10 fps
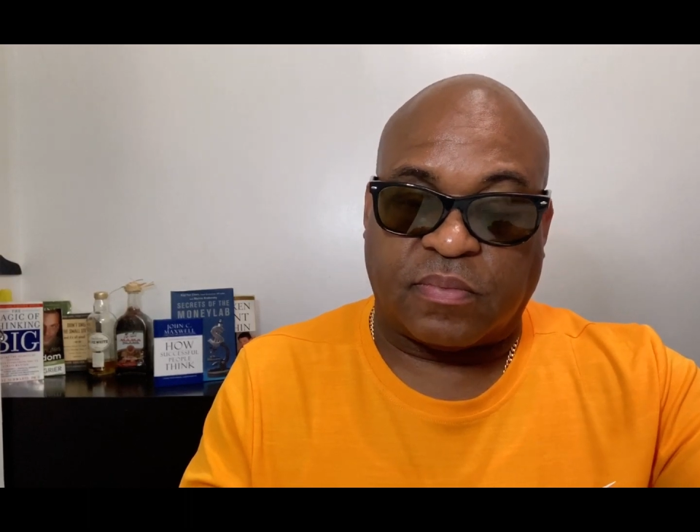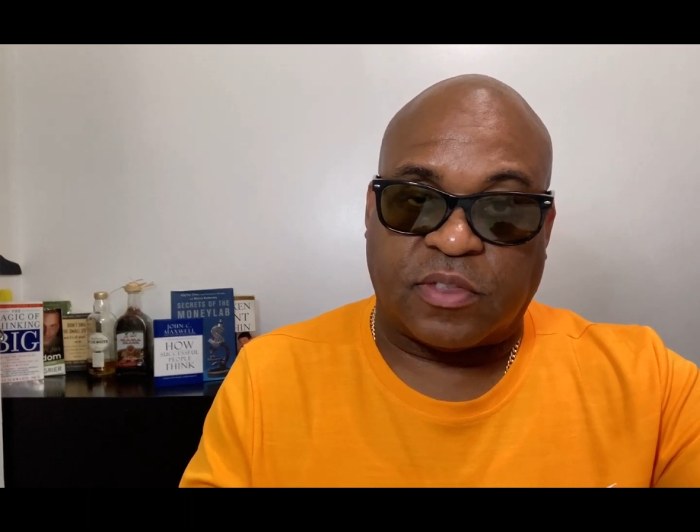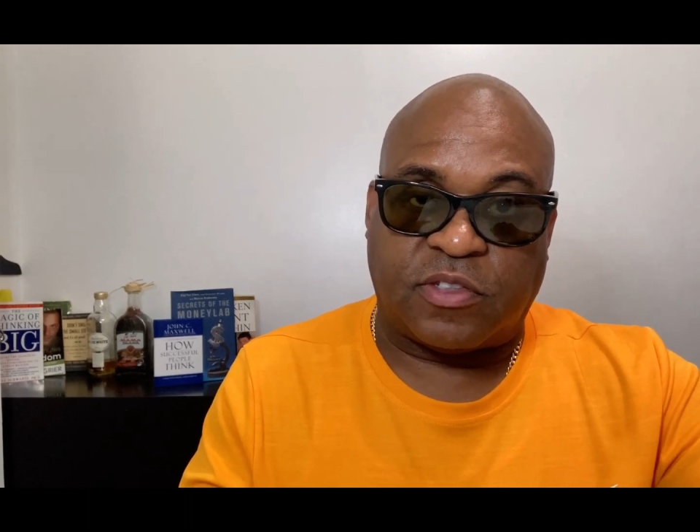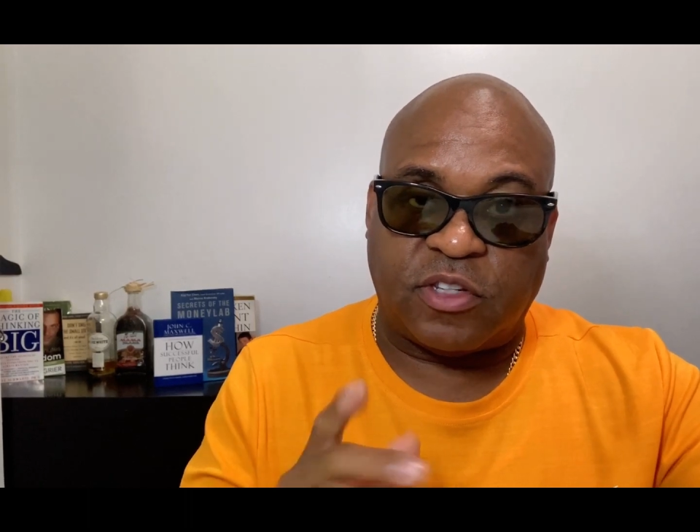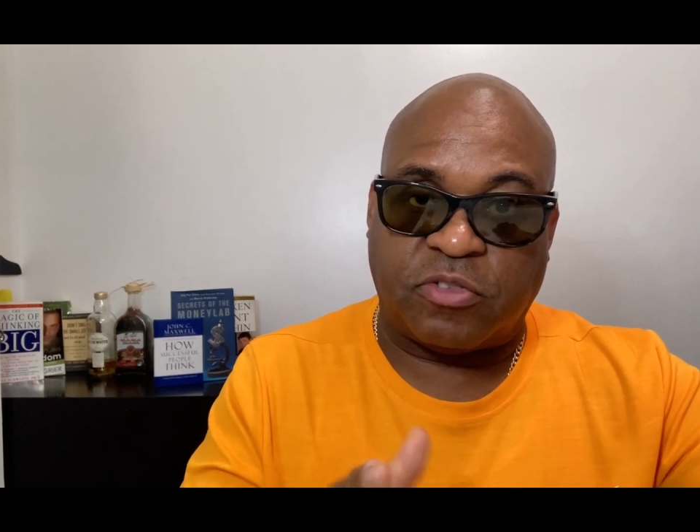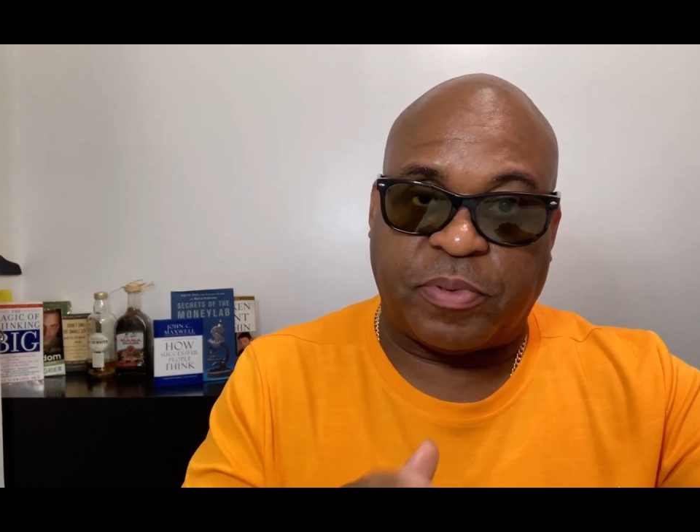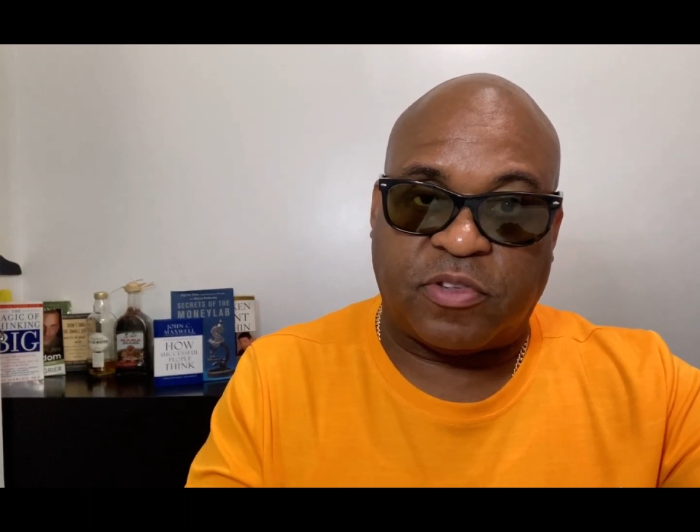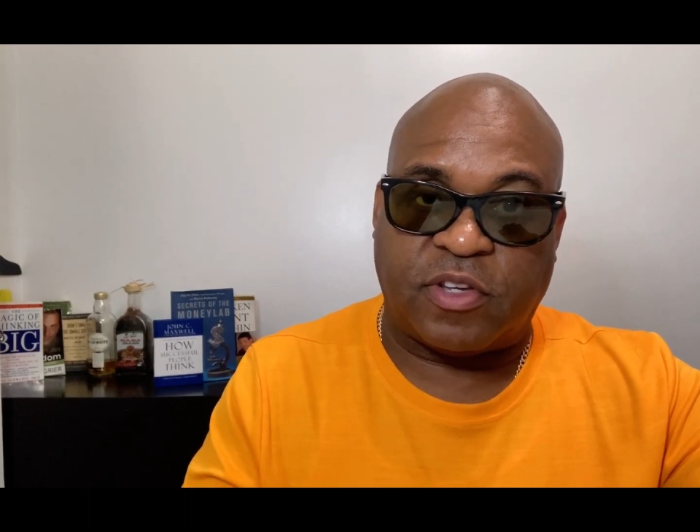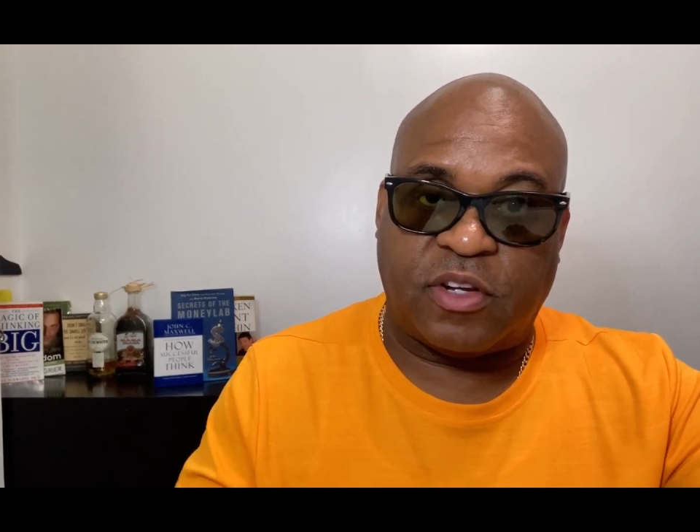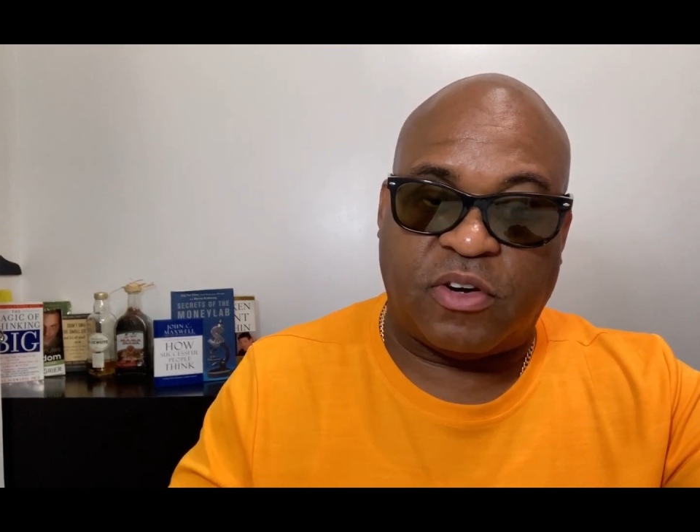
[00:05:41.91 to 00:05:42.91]

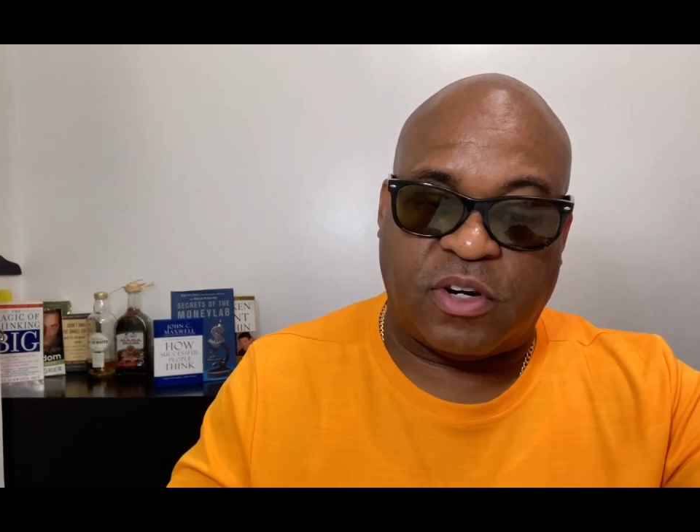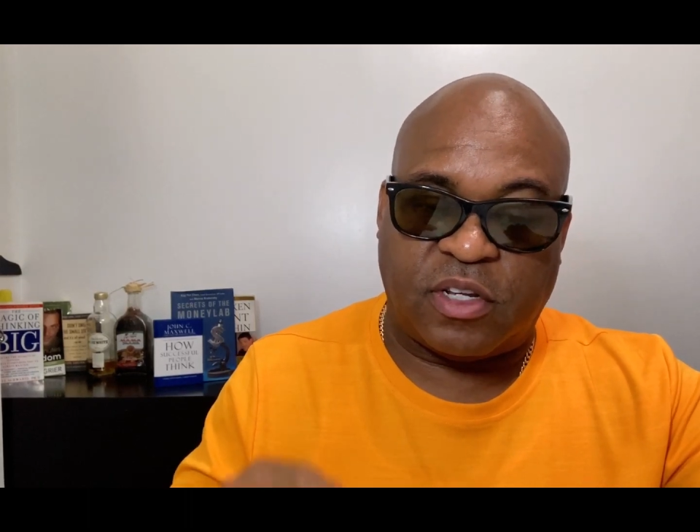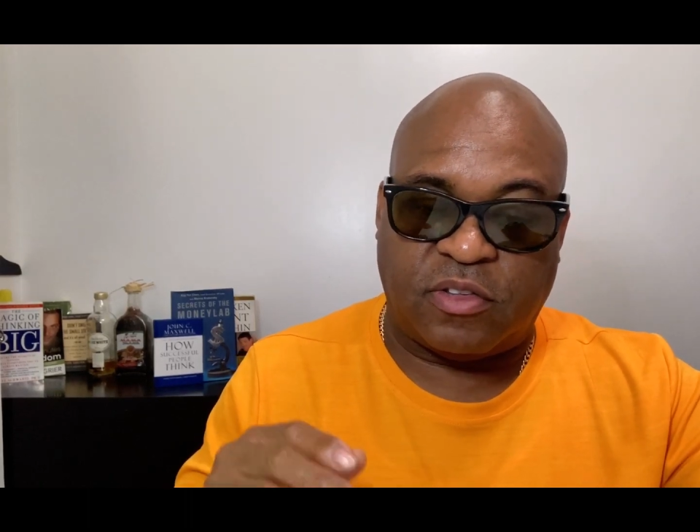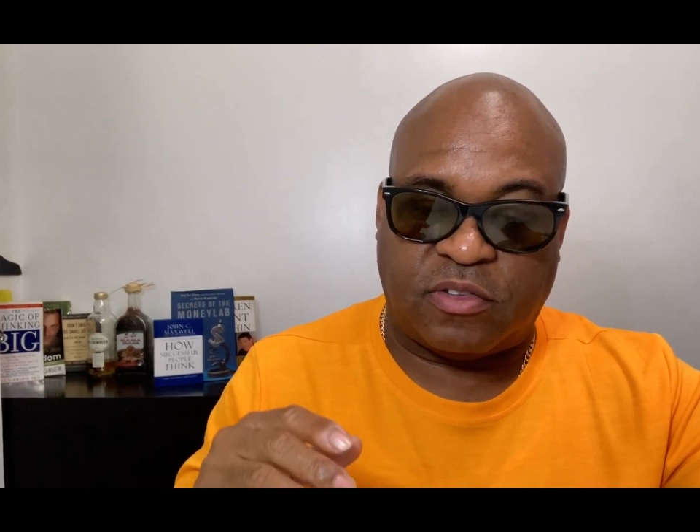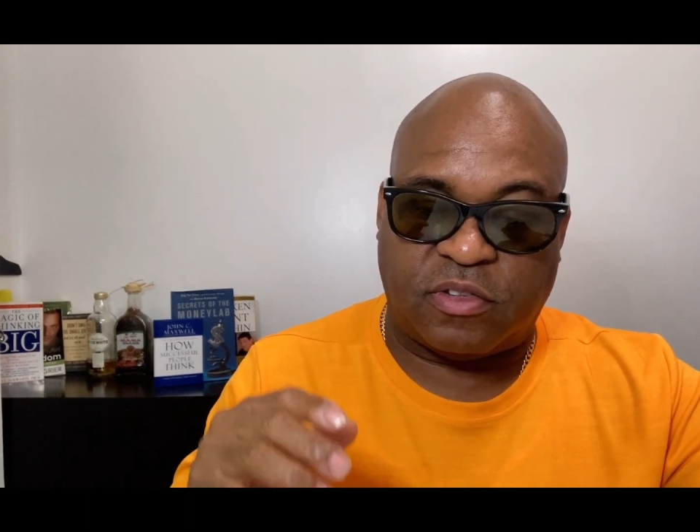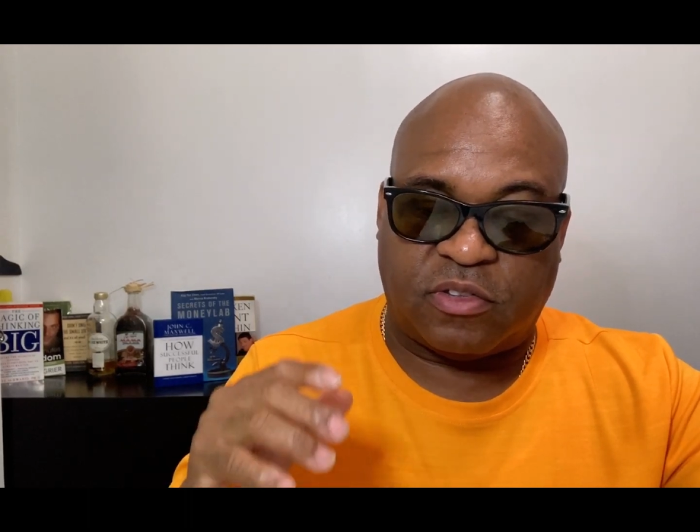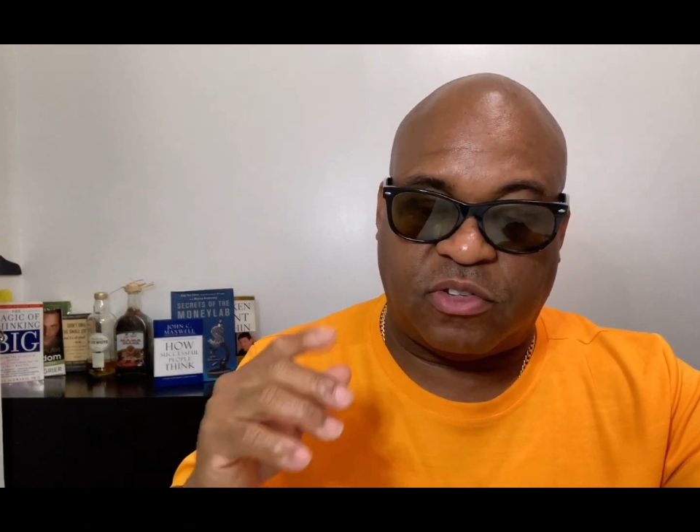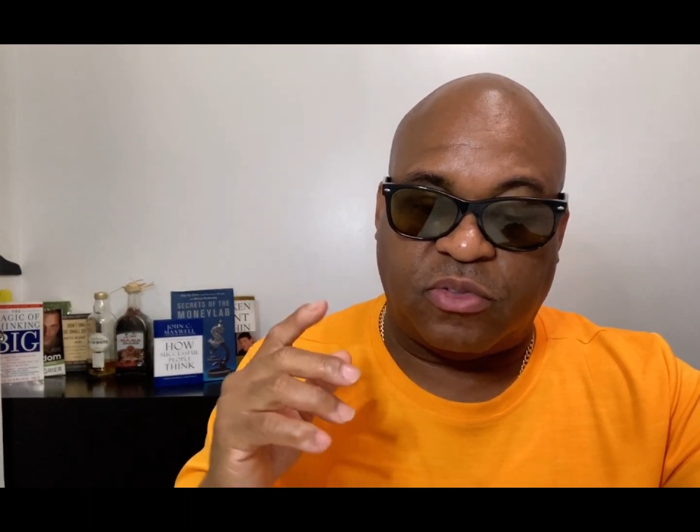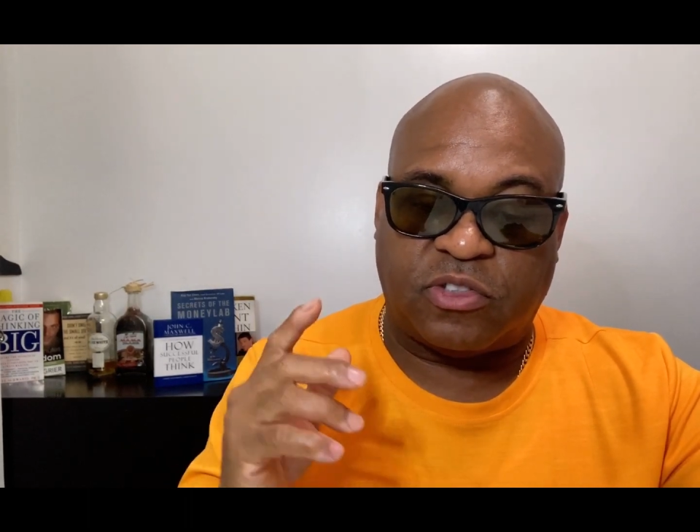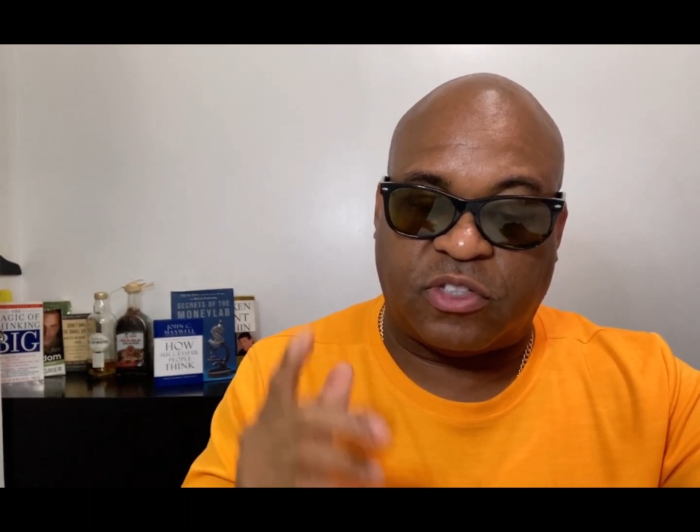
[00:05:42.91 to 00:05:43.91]
6% are
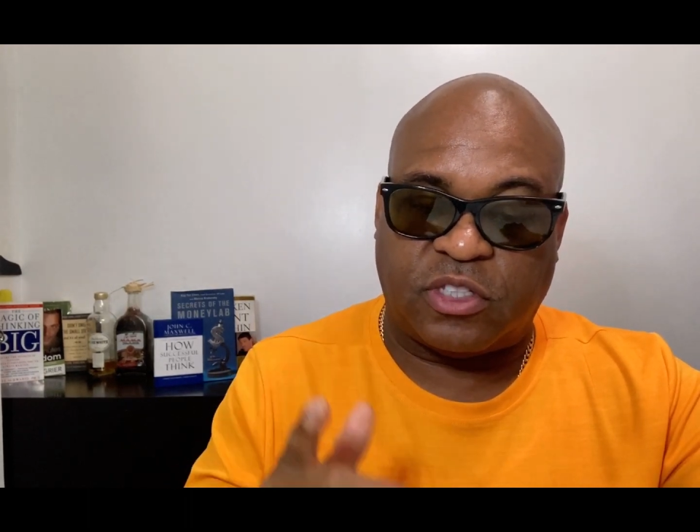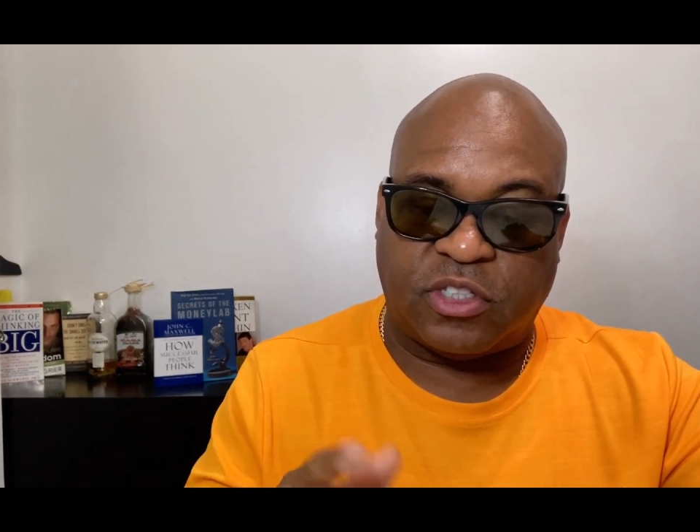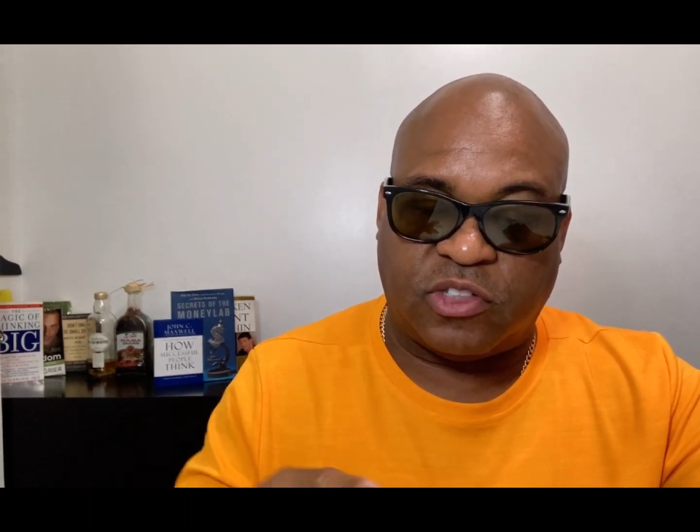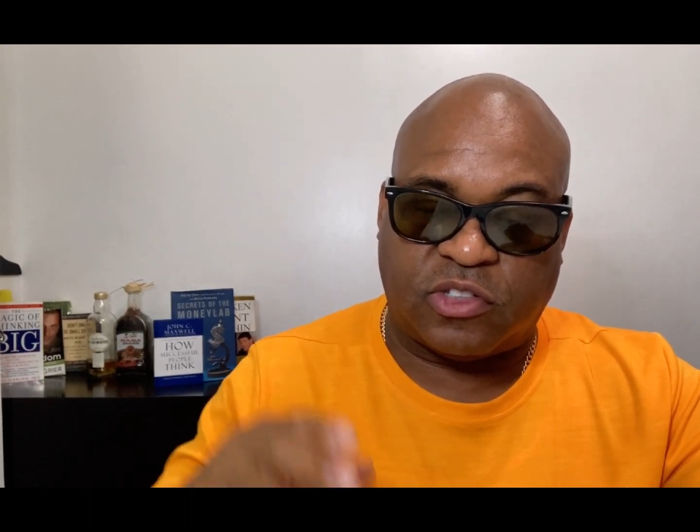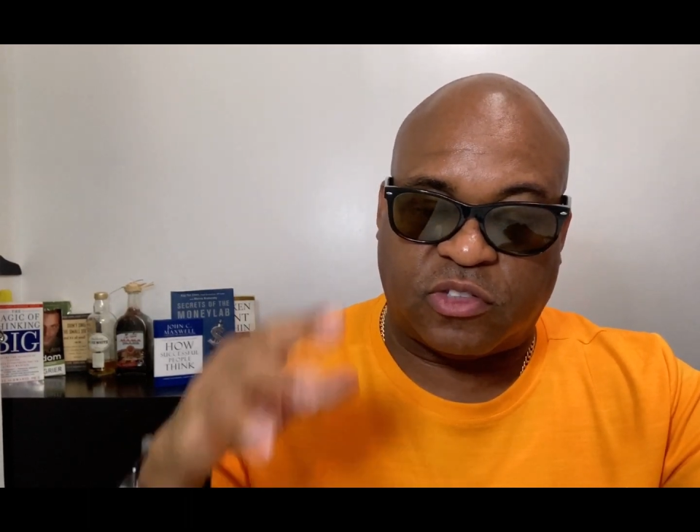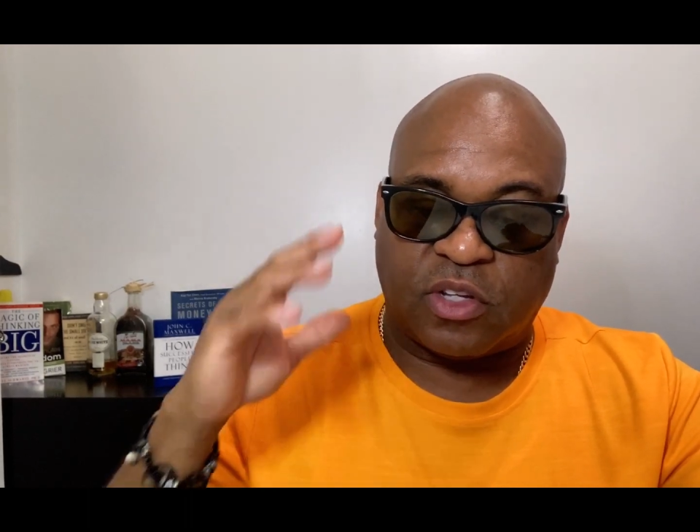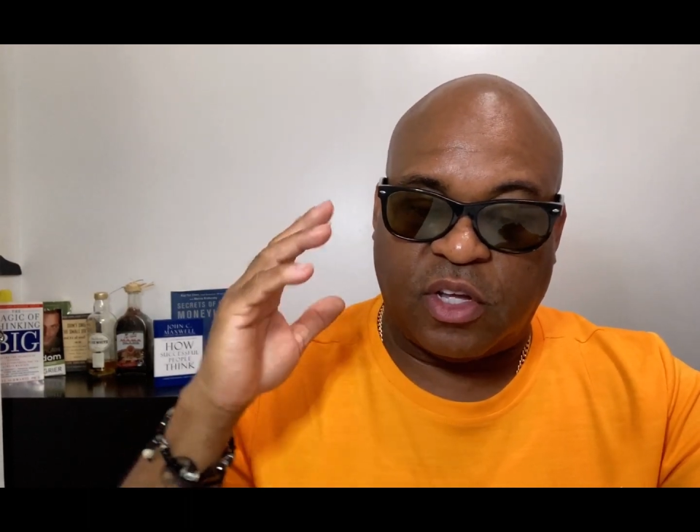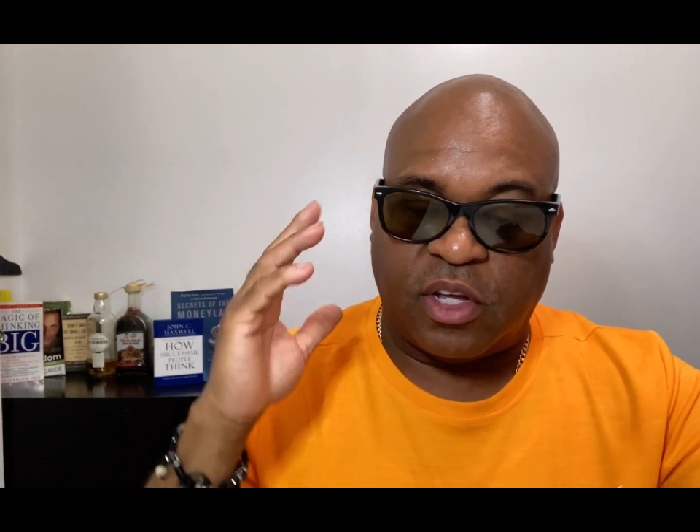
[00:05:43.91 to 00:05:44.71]
institutions,